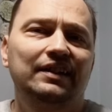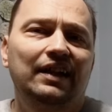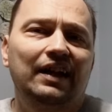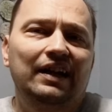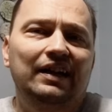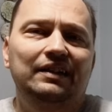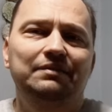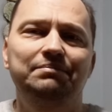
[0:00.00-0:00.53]

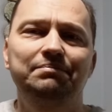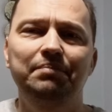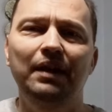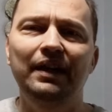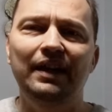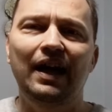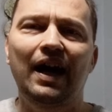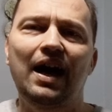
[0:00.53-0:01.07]

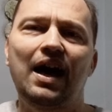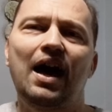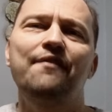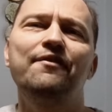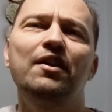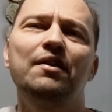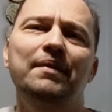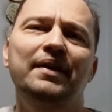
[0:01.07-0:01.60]
But I
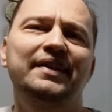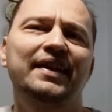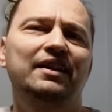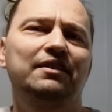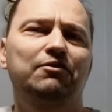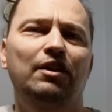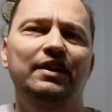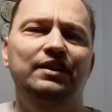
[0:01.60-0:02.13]
found my
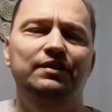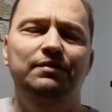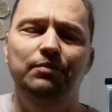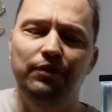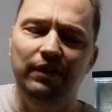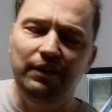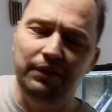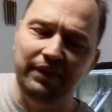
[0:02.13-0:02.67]
tank running
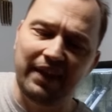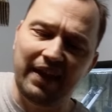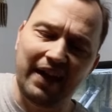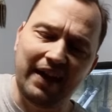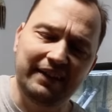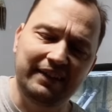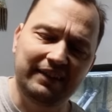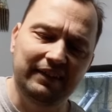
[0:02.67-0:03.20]
smoothly with
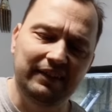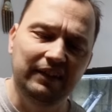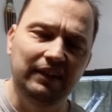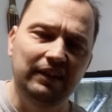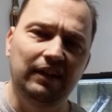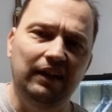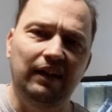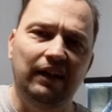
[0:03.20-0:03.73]
that.
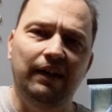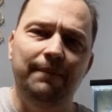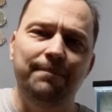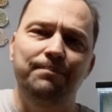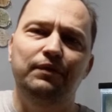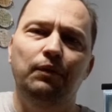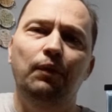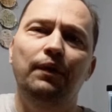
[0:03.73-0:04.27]

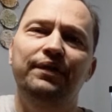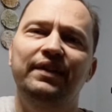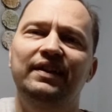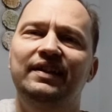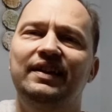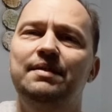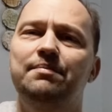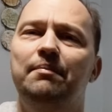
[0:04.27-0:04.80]
One thing
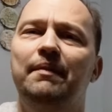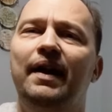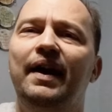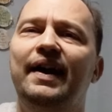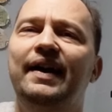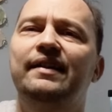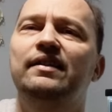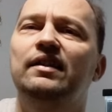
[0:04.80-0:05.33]
to keep in
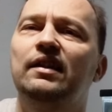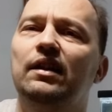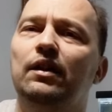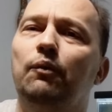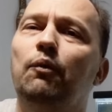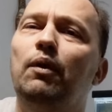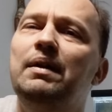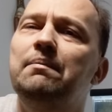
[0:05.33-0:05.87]
mind,
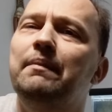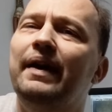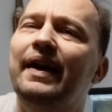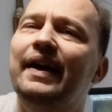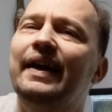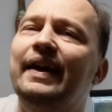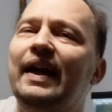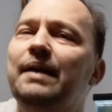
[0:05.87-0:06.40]
when
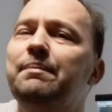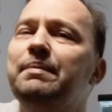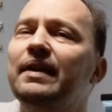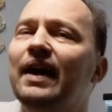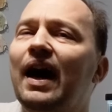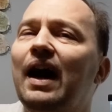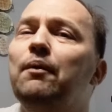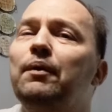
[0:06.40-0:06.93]
my
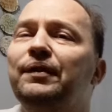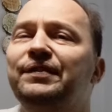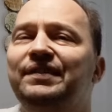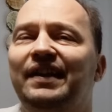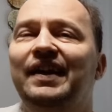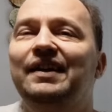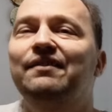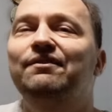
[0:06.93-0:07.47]
API was
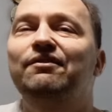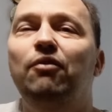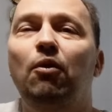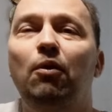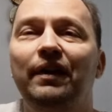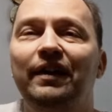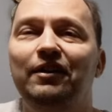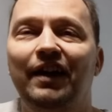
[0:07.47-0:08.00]
saying
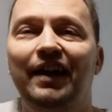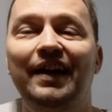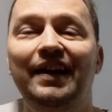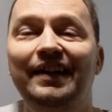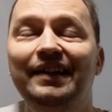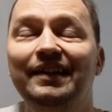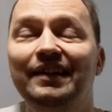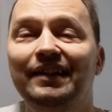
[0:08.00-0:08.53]
40 or
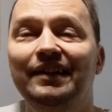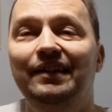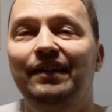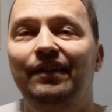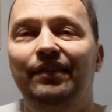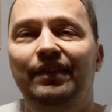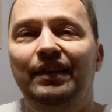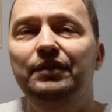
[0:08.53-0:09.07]
80,
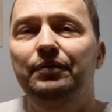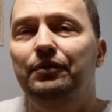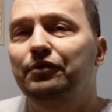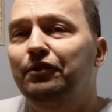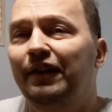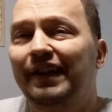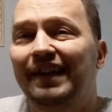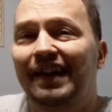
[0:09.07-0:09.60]
this was
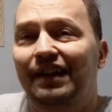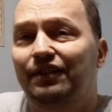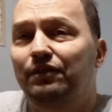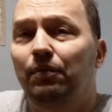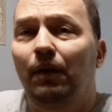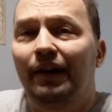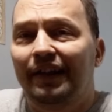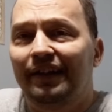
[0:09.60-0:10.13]
reading at
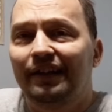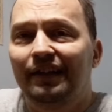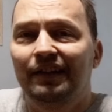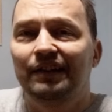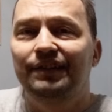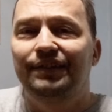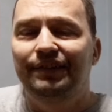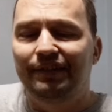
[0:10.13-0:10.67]
20.
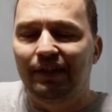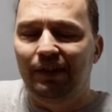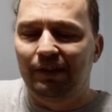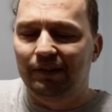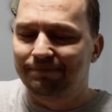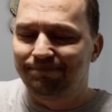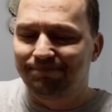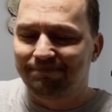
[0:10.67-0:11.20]

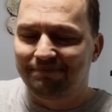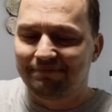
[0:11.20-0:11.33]
So